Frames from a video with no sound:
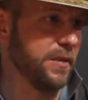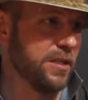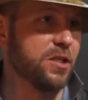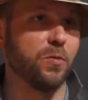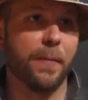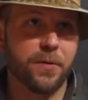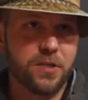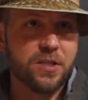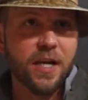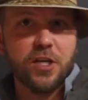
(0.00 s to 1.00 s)
It's the
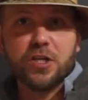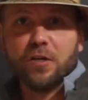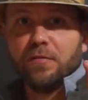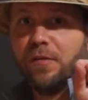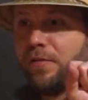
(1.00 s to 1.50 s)
representation of